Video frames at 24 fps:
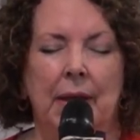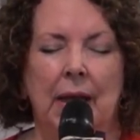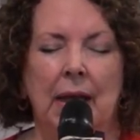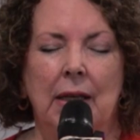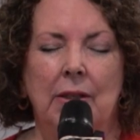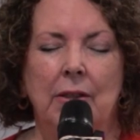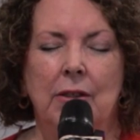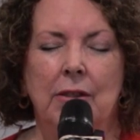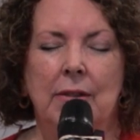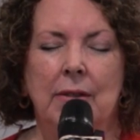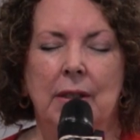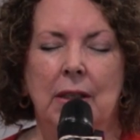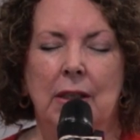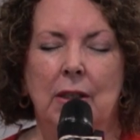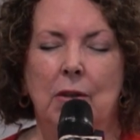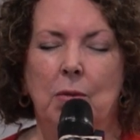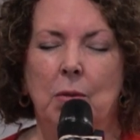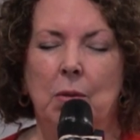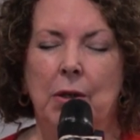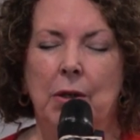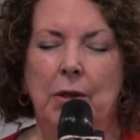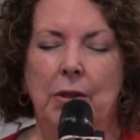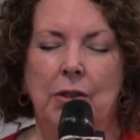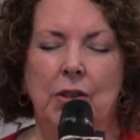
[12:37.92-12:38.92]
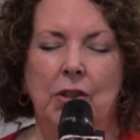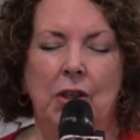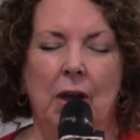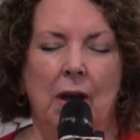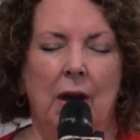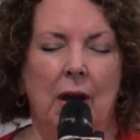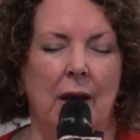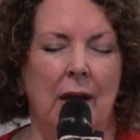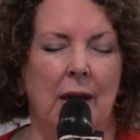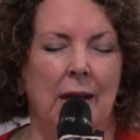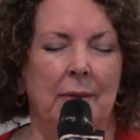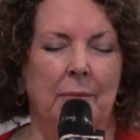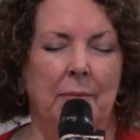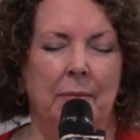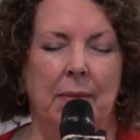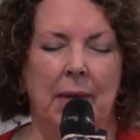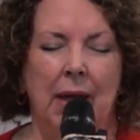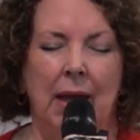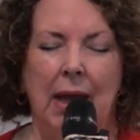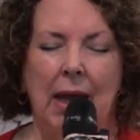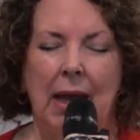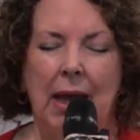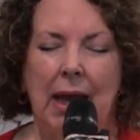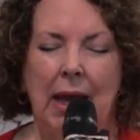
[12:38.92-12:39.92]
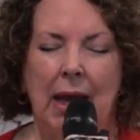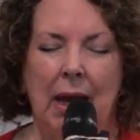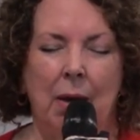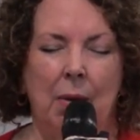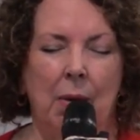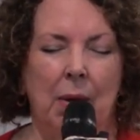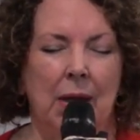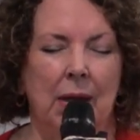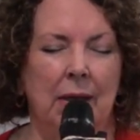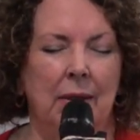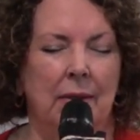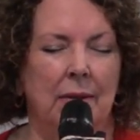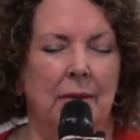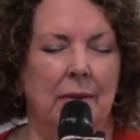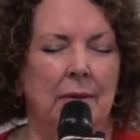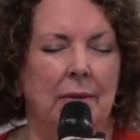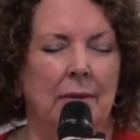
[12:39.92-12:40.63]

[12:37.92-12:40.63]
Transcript: and you see the word time, hour,